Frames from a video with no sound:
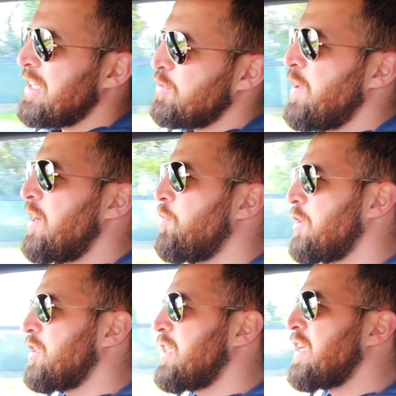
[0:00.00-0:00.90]
thing as well,
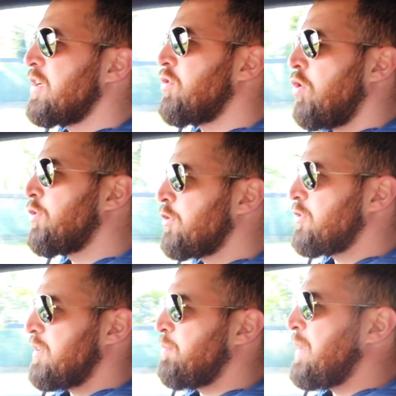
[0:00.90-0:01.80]
when you're taking
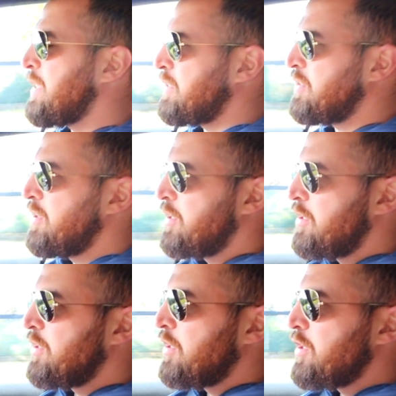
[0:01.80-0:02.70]
corners and bends,
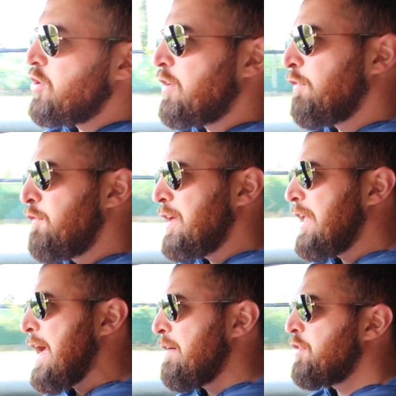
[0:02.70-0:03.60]
you can
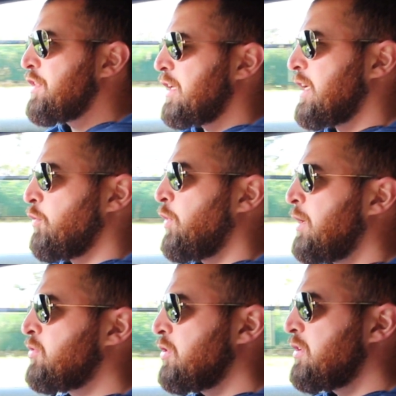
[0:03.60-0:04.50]
feel everything. Like
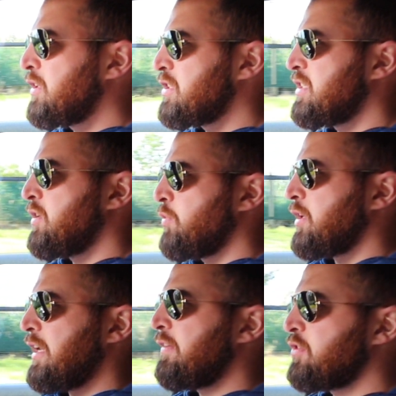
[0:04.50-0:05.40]
when I'm turning the steering
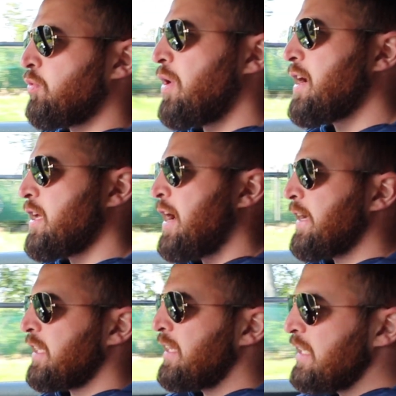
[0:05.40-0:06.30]
wheel left and right,
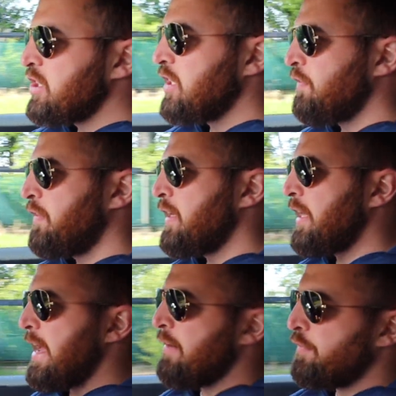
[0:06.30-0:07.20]
I can literally
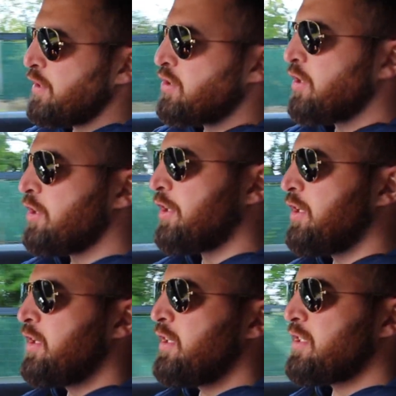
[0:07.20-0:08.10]
feel every turn.
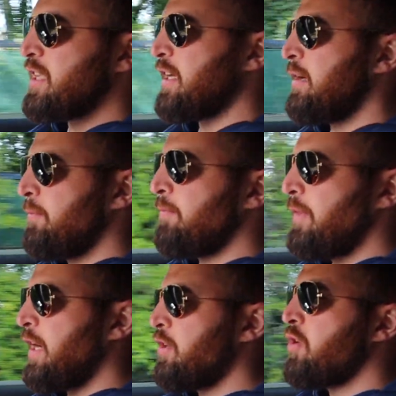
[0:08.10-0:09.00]
It's like
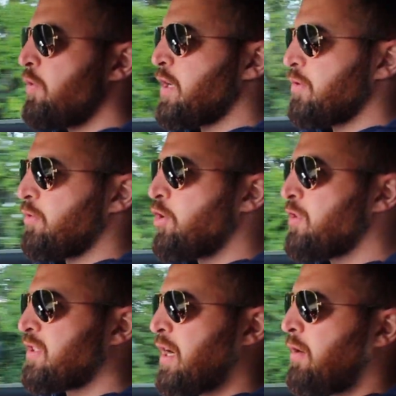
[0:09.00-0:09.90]
I know where the
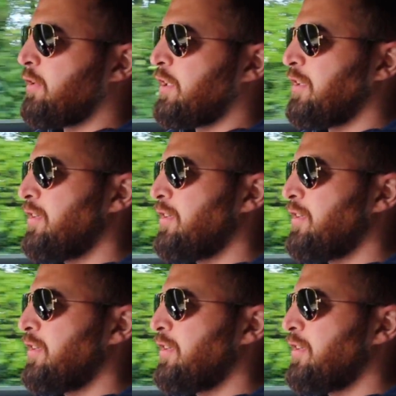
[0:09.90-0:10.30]
road is going.